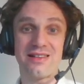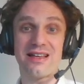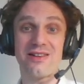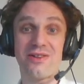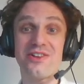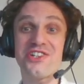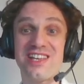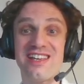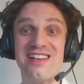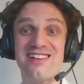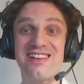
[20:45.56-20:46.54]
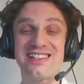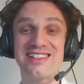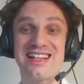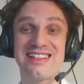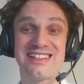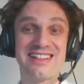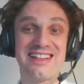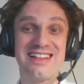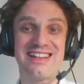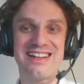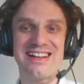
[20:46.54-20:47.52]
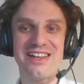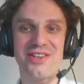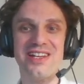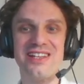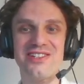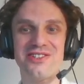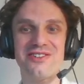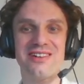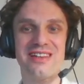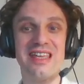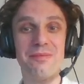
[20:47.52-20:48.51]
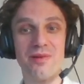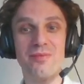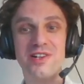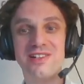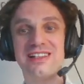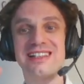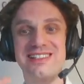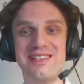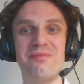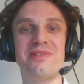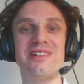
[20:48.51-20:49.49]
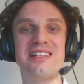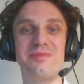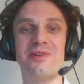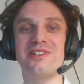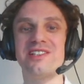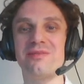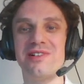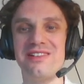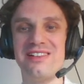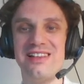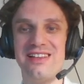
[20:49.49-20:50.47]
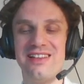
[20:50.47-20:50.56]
logic here is that you need to keep your model as simple as possible.